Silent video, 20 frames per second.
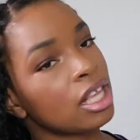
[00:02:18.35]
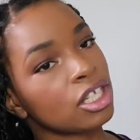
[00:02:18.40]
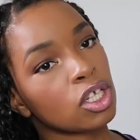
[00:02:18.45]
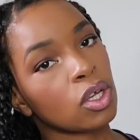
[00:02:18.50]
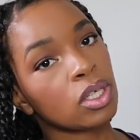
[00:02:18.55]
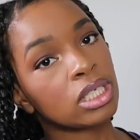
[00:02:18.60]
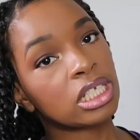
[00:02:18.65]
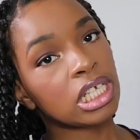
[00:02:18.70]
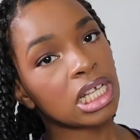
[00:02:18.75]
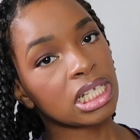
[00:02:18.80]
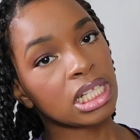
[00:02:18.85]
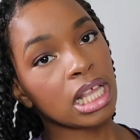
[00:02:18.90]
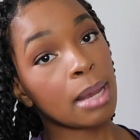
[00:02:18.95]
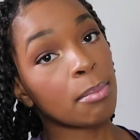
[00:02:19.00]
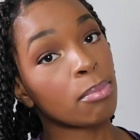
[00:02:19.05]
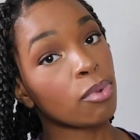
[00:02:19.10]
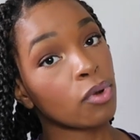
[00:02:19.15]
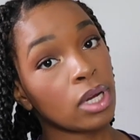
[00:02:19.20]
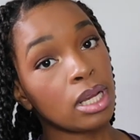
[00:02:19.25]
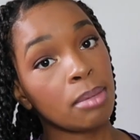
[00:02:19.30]
so it's just
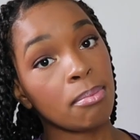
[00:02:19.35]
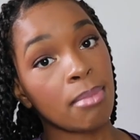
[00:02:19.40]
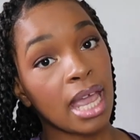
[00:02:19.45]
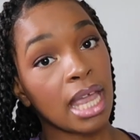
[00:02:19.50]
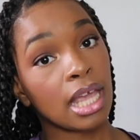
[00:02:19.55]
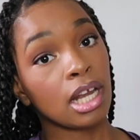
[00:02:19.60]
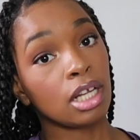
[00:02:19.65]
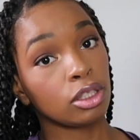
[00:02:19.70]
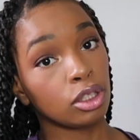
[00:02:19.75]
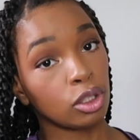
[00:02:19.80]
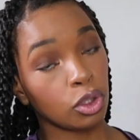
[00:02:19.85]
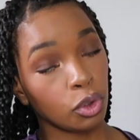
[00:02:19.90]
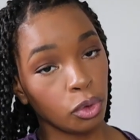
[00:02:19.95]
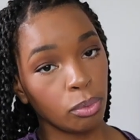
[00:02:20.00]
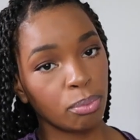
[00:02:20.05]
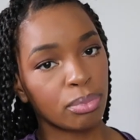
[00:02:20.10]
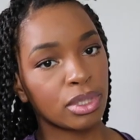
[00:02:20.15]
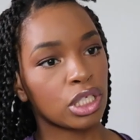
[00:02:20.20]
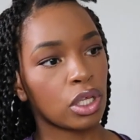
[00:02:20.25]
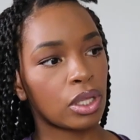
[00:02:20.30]
a pre-made
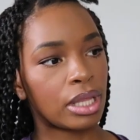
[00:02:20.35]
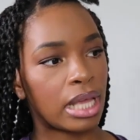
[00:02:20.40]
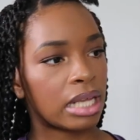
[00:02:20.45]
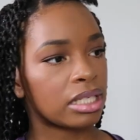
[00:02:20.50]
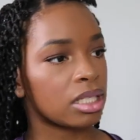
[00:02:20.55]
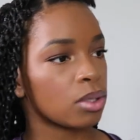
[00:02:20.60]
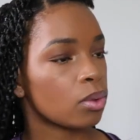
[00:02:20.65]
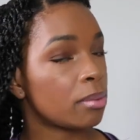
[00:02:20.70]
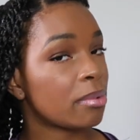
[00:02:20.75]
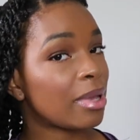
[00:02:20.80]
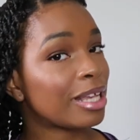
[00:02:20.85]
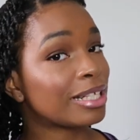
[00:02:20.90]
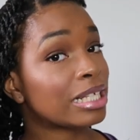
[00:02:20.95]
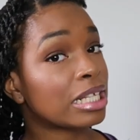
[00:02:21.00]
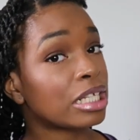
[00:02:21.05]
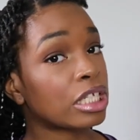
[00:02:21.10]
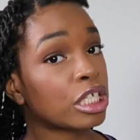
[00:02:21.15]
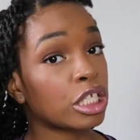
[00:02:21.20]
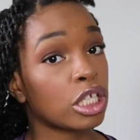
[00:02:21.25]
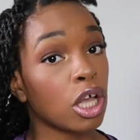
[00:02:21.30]
loop, so that's what makes
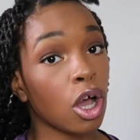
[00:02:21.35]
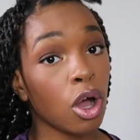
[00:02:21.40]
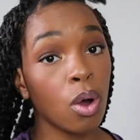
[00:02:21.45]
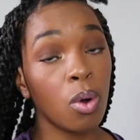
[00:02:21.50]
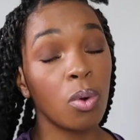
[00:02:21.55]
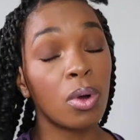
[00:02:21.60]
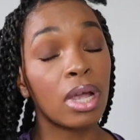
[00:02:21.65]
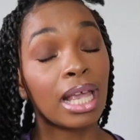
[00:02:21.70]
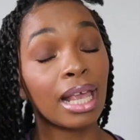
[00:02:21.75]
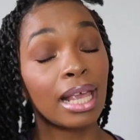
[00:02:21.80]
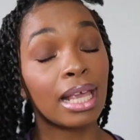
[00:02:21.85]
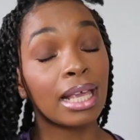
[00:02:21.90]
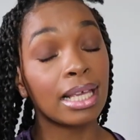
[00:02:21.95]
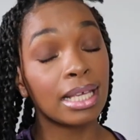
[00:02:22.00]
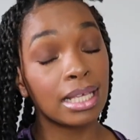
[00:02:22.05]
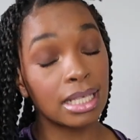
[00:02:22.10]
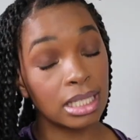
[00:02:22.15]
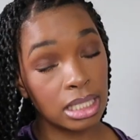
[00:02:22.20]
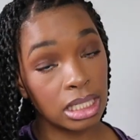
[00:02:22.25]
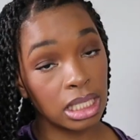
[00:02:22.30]
it so
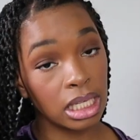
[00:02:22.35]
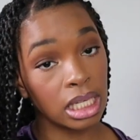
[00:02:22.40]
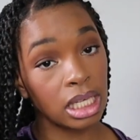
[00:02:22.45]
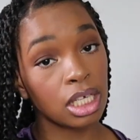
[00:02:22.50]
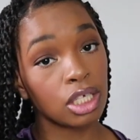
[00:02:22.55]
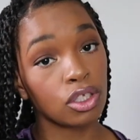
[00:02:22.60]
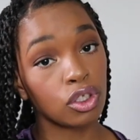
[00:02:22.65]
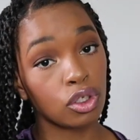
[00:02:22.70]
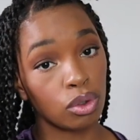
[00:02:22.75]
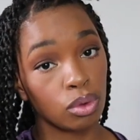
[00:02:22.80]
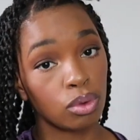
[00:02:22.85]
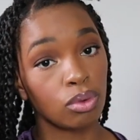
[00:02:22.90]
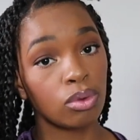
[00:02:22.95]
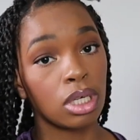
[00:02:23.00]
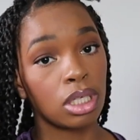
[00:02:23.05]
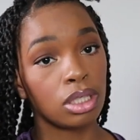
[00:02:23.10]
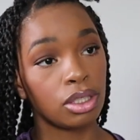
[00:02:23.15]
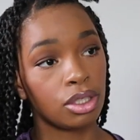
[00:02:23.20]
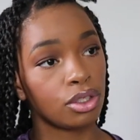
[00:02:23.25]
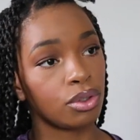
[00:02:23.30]
easy
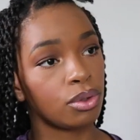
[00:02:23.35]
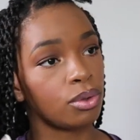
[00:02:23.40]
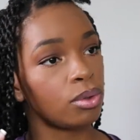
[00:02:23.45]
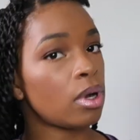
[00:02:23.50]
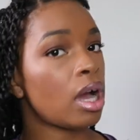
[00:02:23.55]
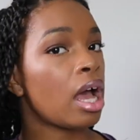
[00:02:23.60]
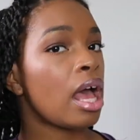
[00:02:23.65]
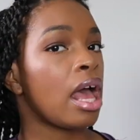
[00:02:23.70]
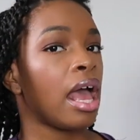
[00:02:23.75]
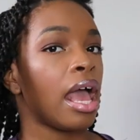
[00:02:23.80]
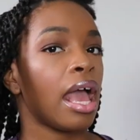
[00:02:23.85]
to do.